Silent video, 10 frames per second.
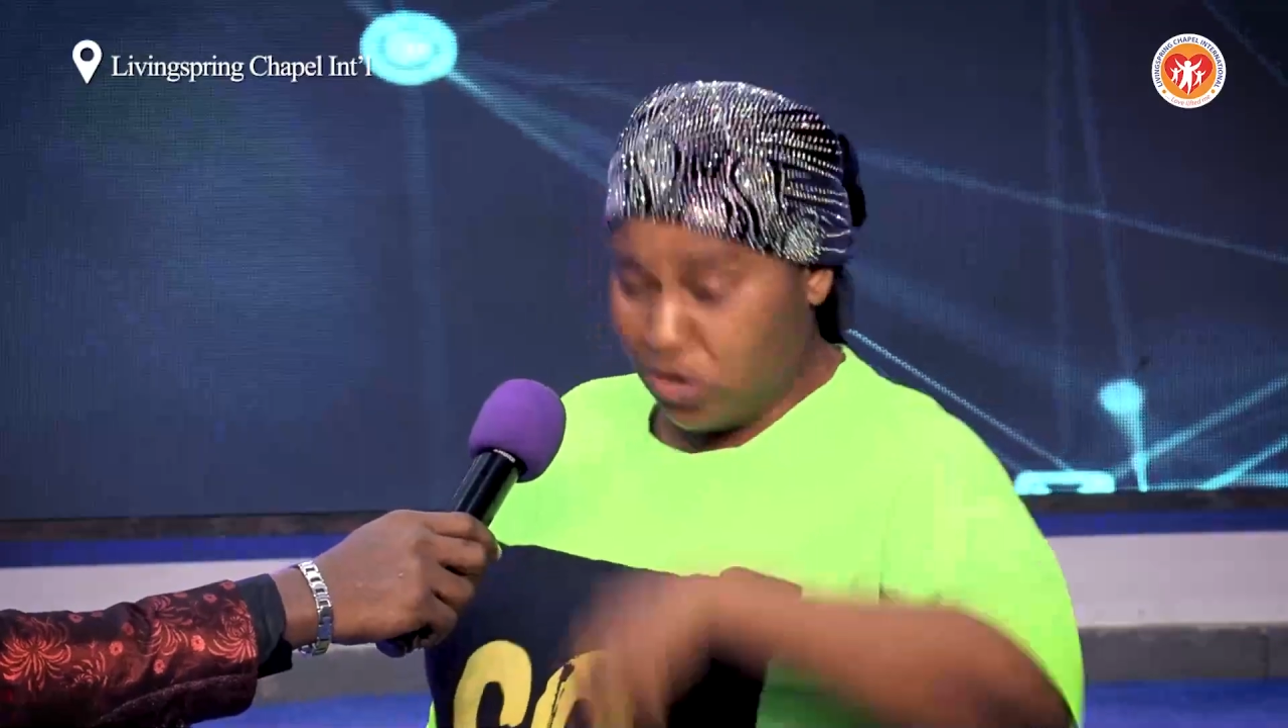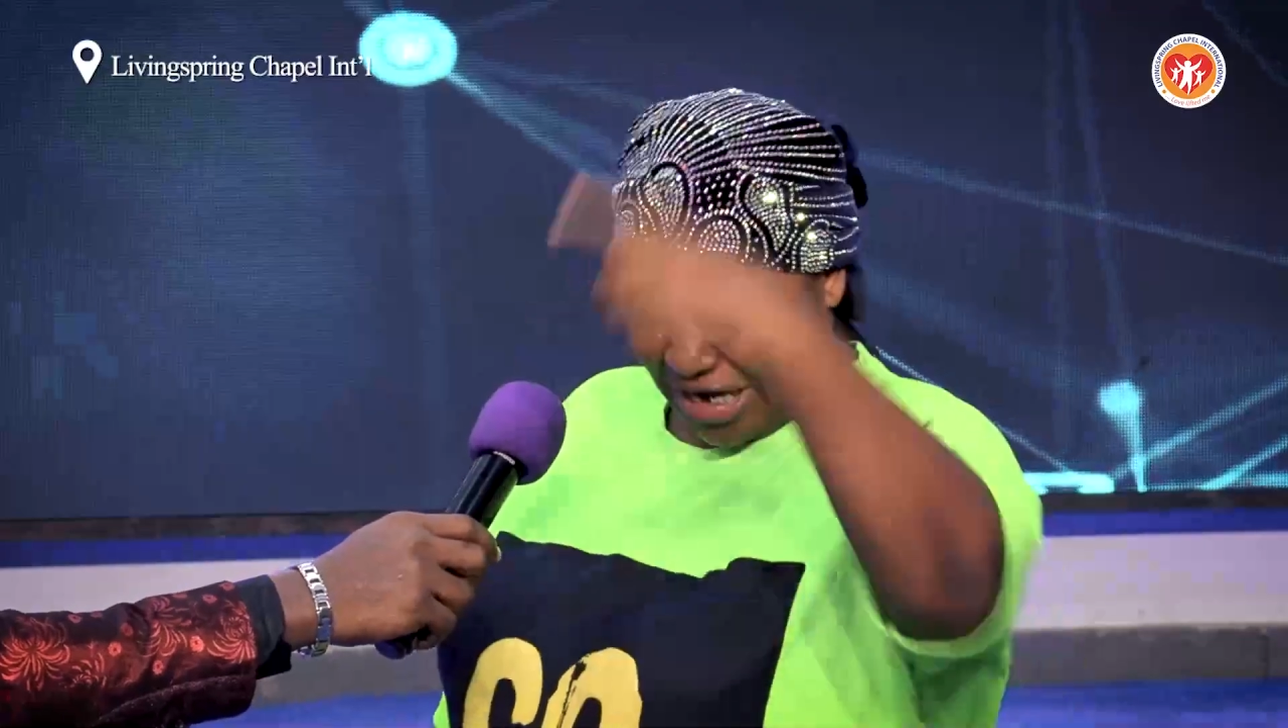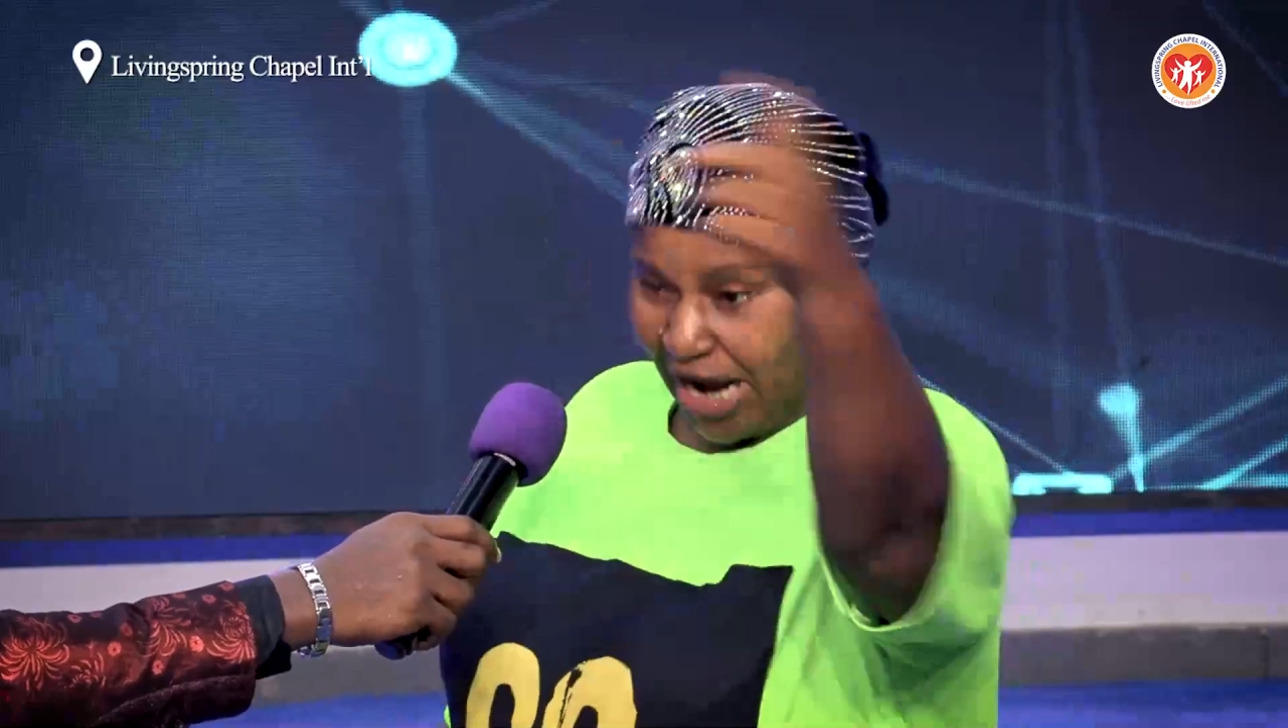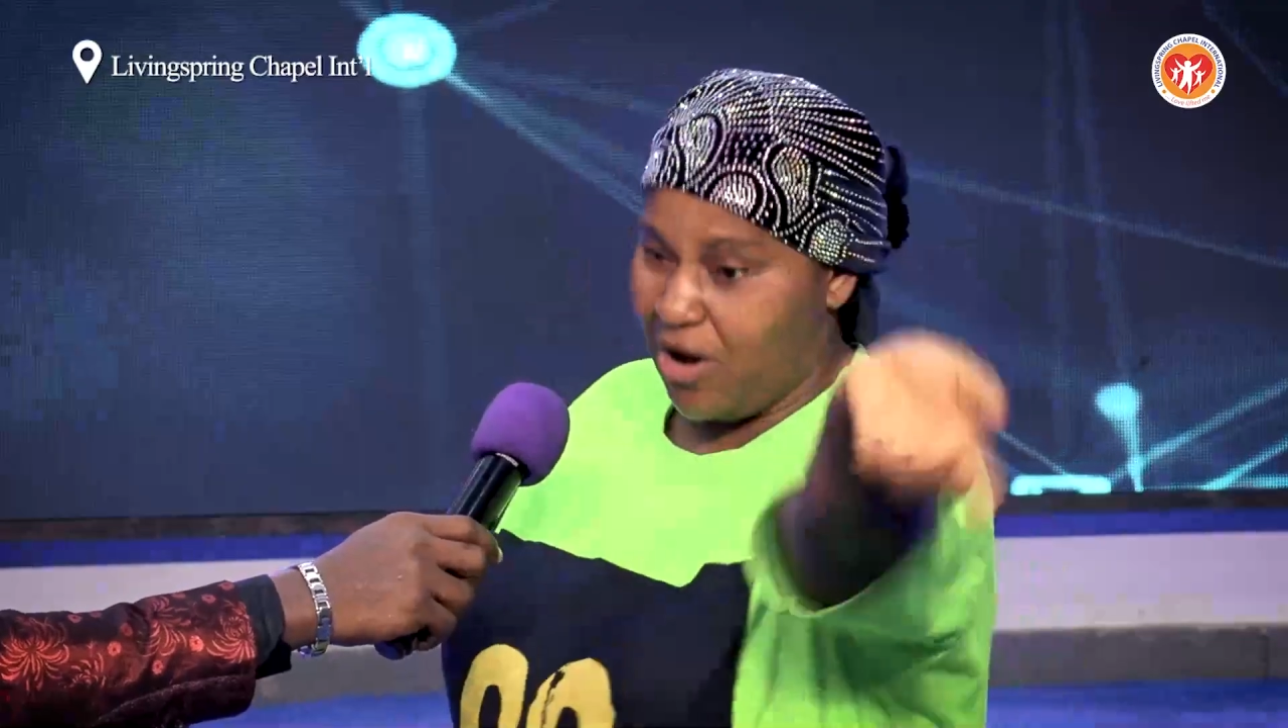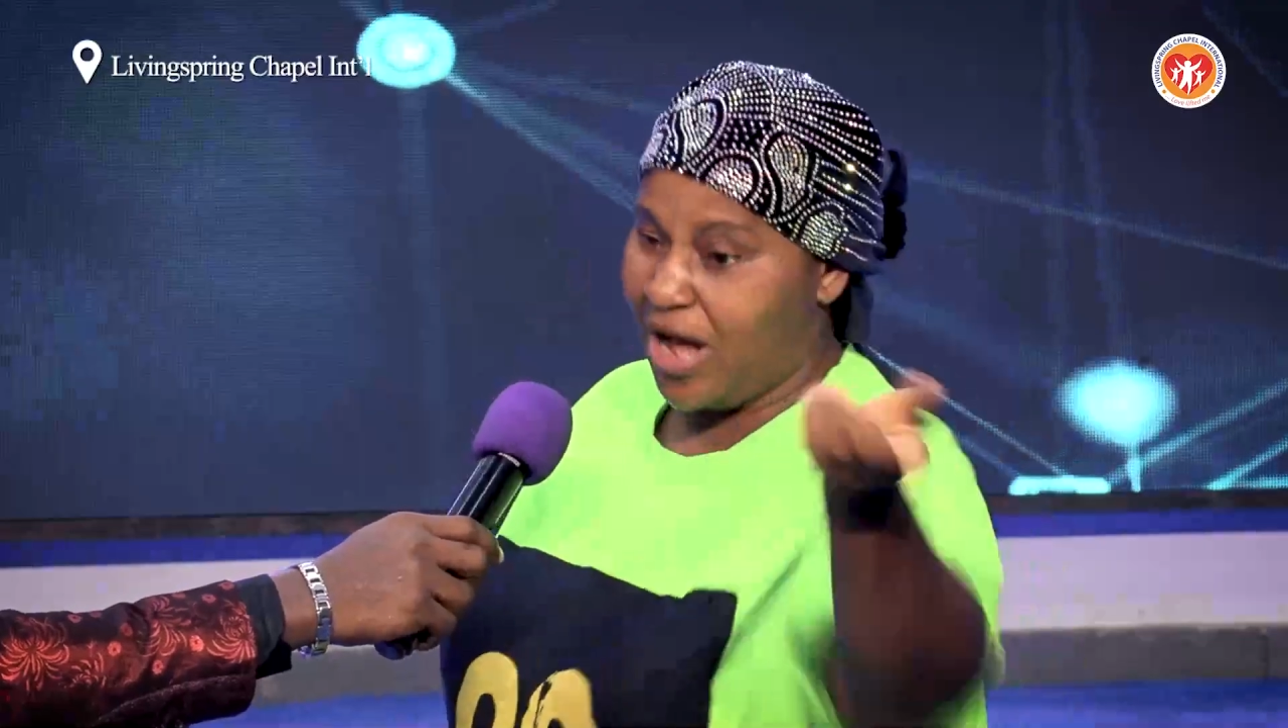
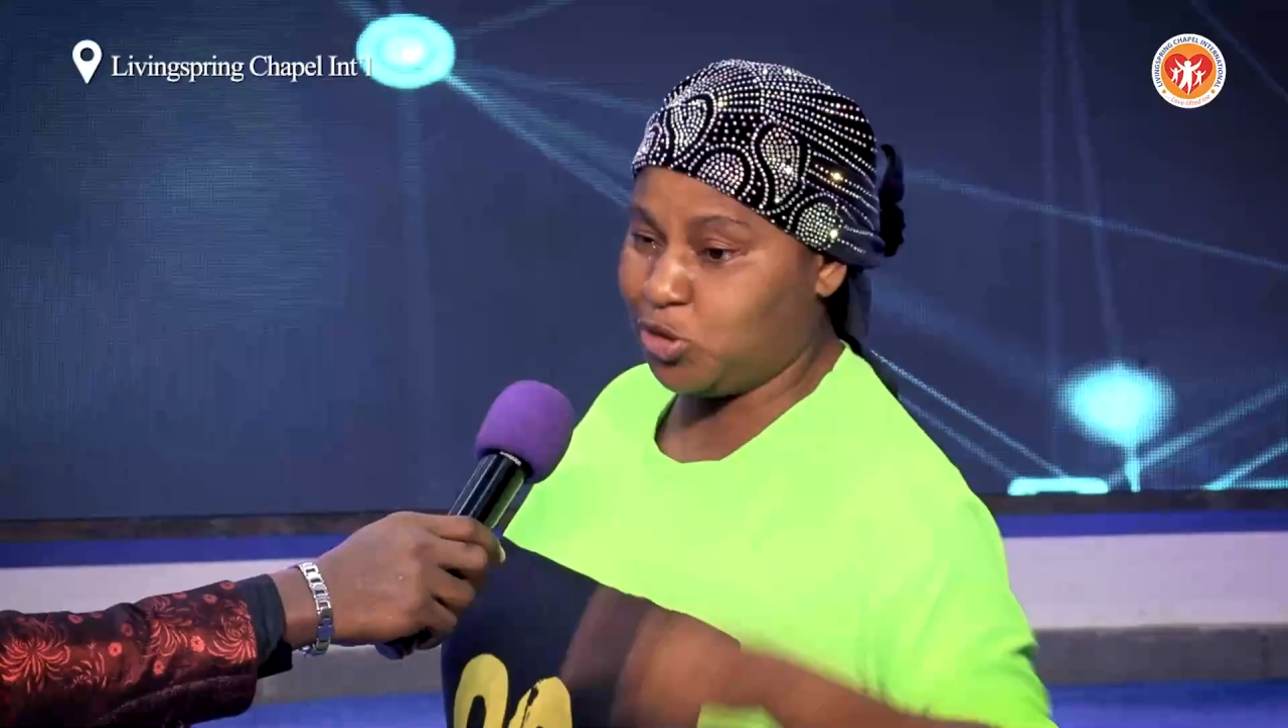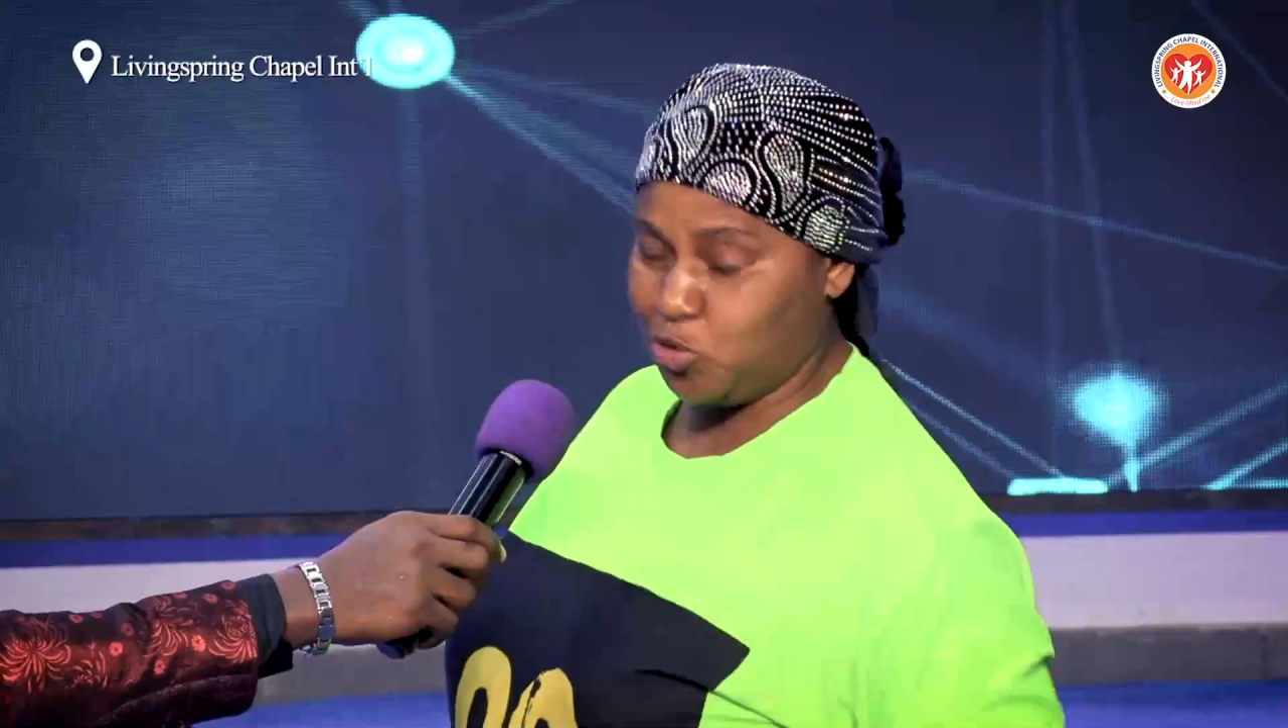won't I go out